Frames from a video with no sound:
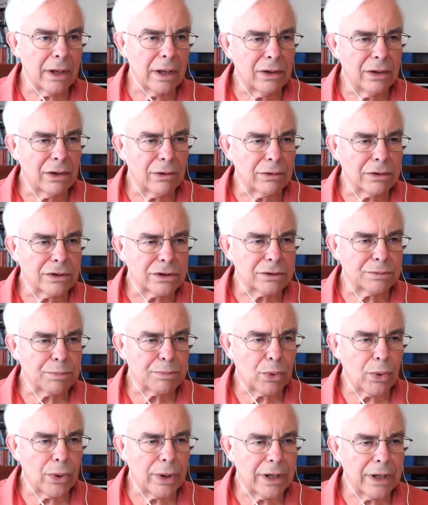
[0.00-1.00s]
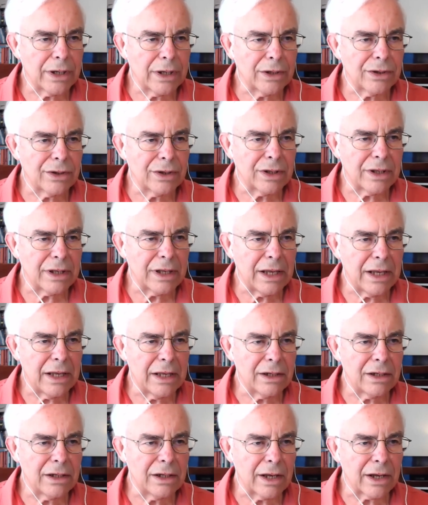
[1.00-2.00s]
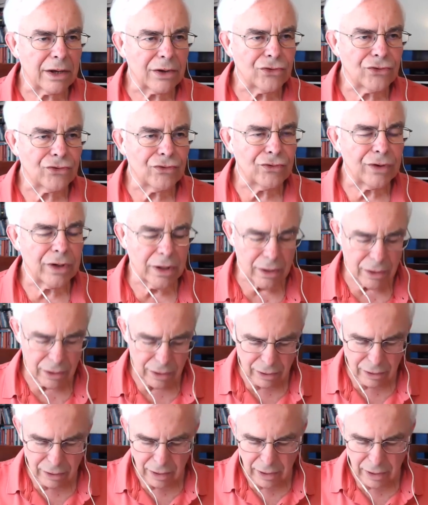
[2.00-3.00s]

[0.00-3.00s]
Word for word: it was pointing to the index finger.